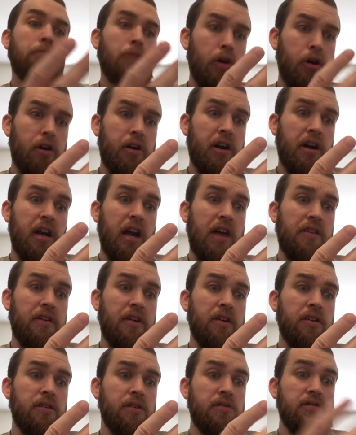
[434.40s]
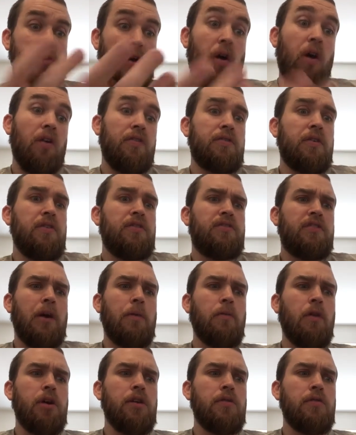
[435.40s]
murdered another, who's also
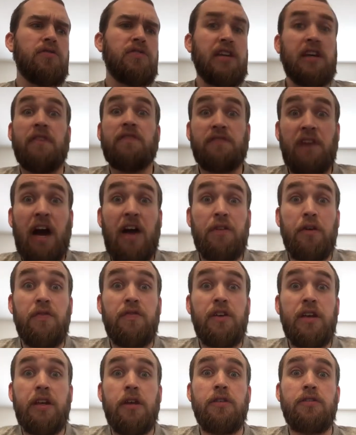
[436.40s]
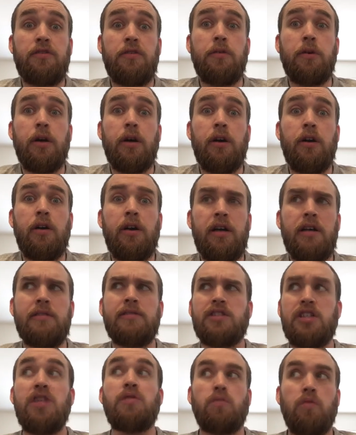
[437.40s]
someone who is like a father figure to her, and
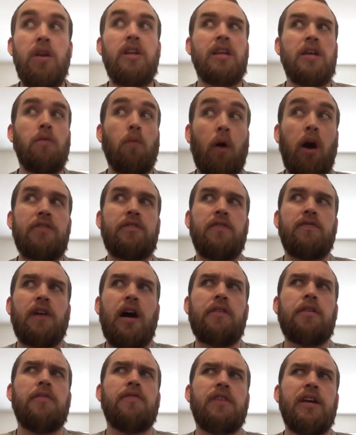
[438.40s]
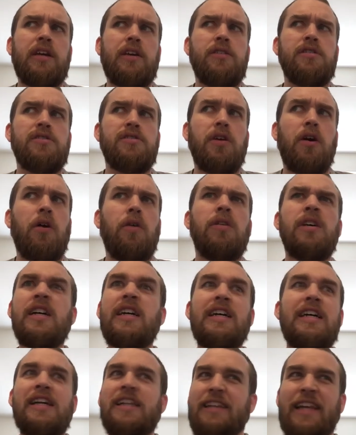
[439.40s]
she really wants a father figure, so,
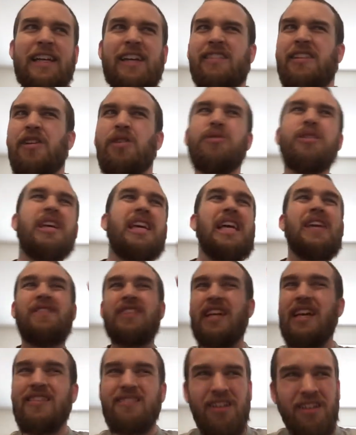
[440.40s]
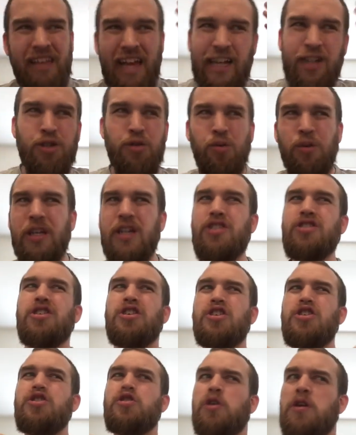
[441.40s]
literally, even intellectually, she
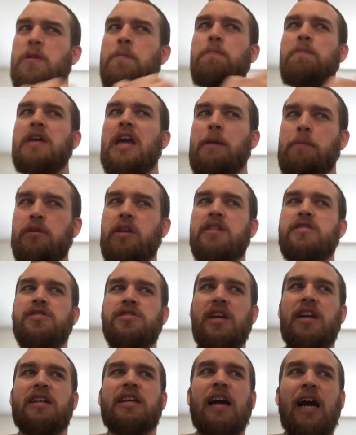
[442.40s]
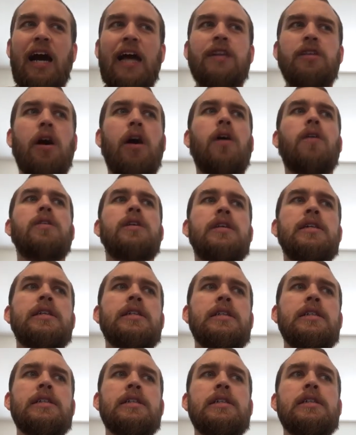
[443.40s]
shouldn't be able to understand Kylo.
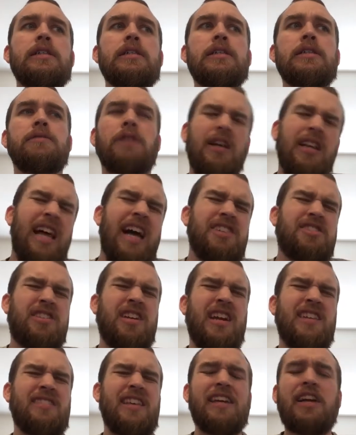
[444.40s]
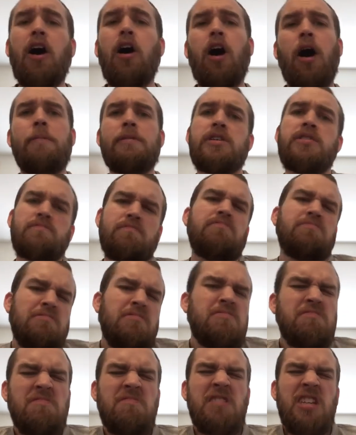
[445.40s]
Well, Last Jedi's like, oh, but
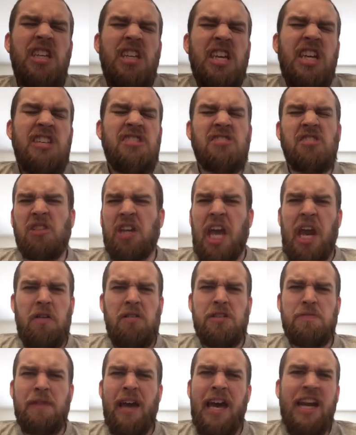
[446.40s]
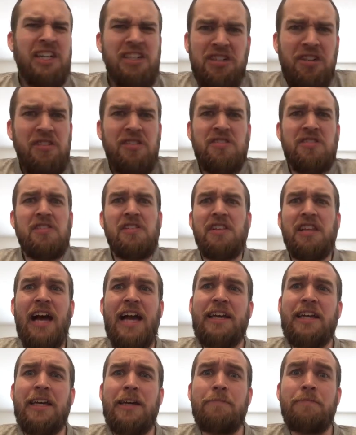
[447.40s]
he's still charismatic. She'll still
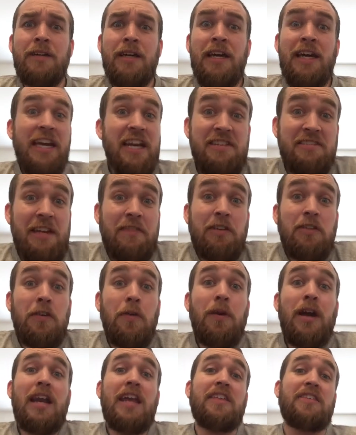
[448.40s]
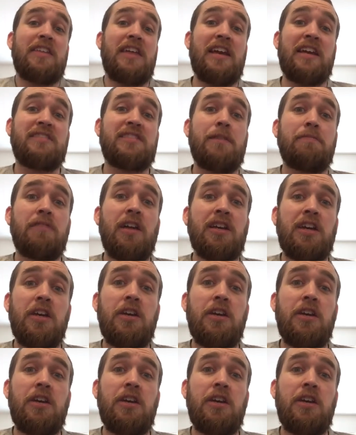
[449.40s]
like him. He doesn't have to do anything except,